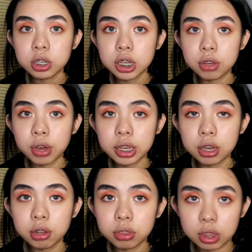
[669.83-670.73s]
shade right
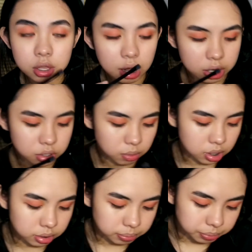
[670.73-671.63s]
here, the darkest one.